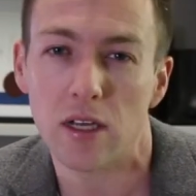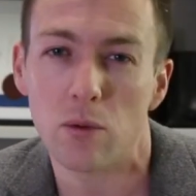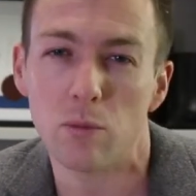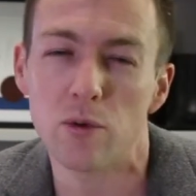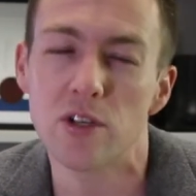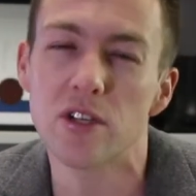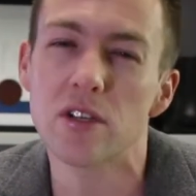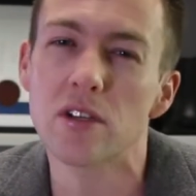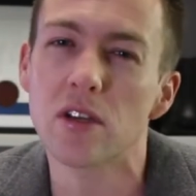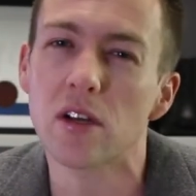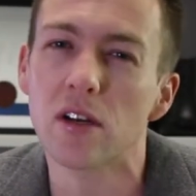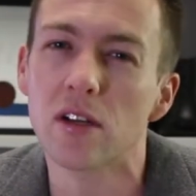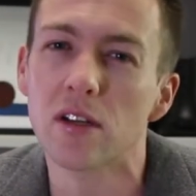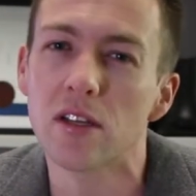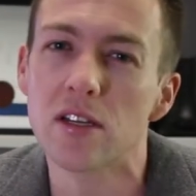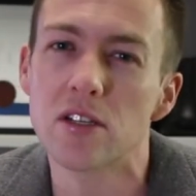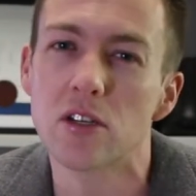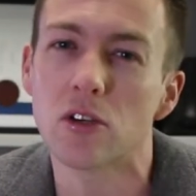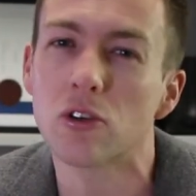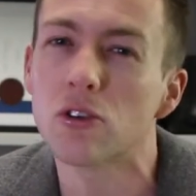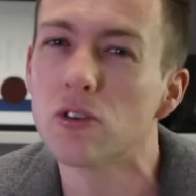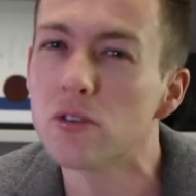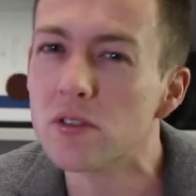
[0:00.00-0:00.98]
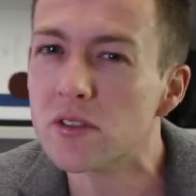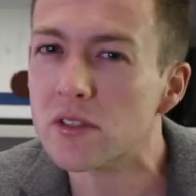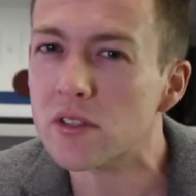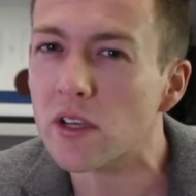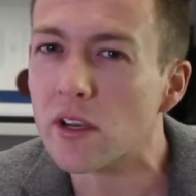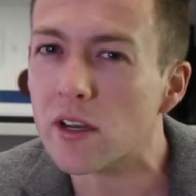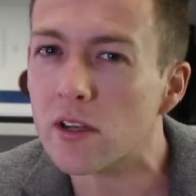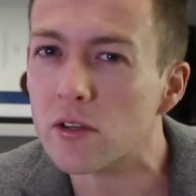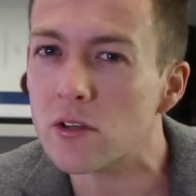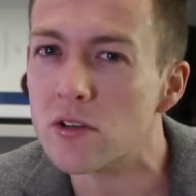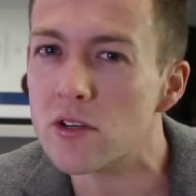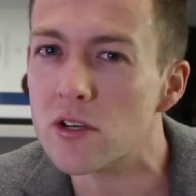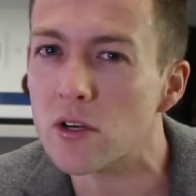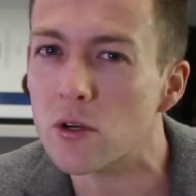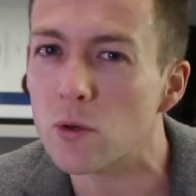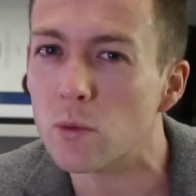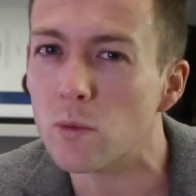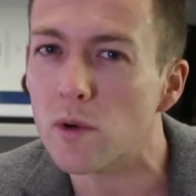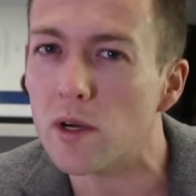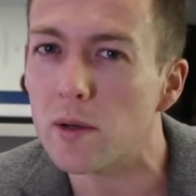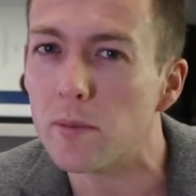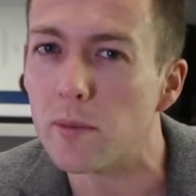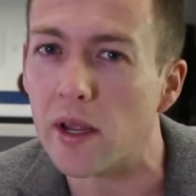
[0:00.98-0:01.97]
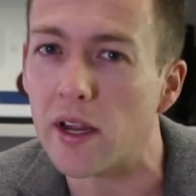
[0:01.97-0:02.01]
Which is going to lead to good psychological
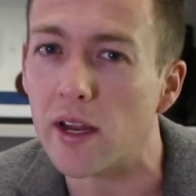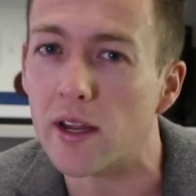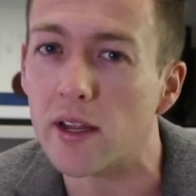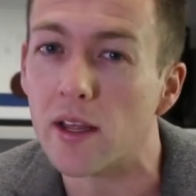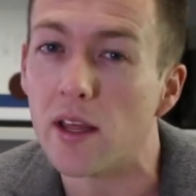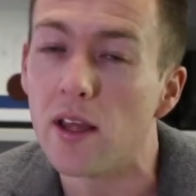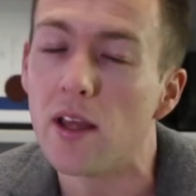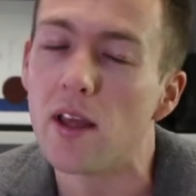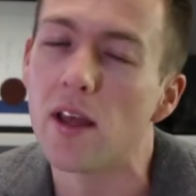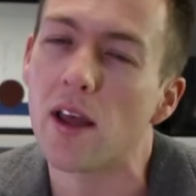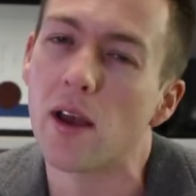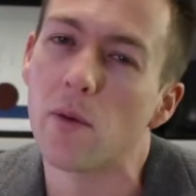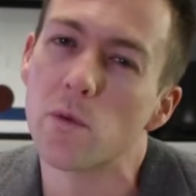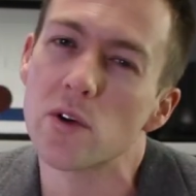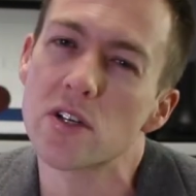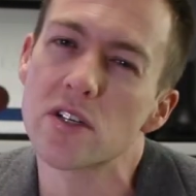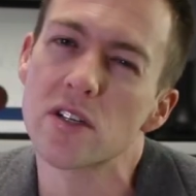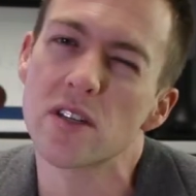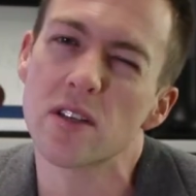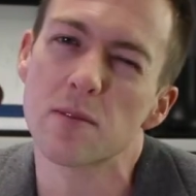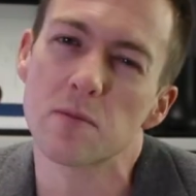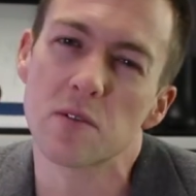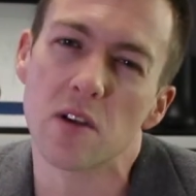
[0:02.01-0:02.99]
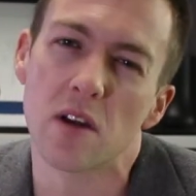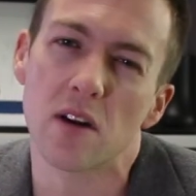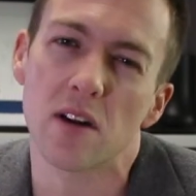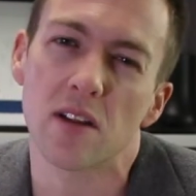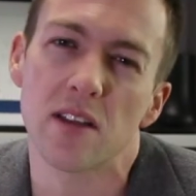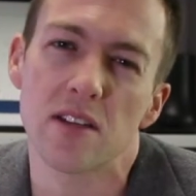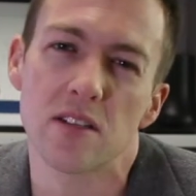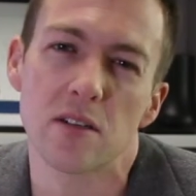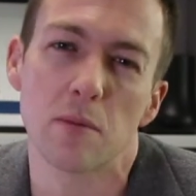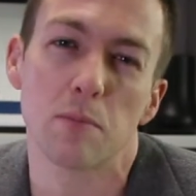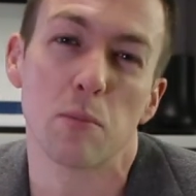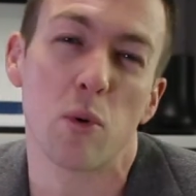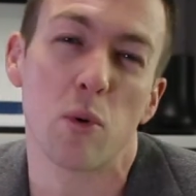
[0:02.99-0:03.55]
well-being, and which of them is going to lead to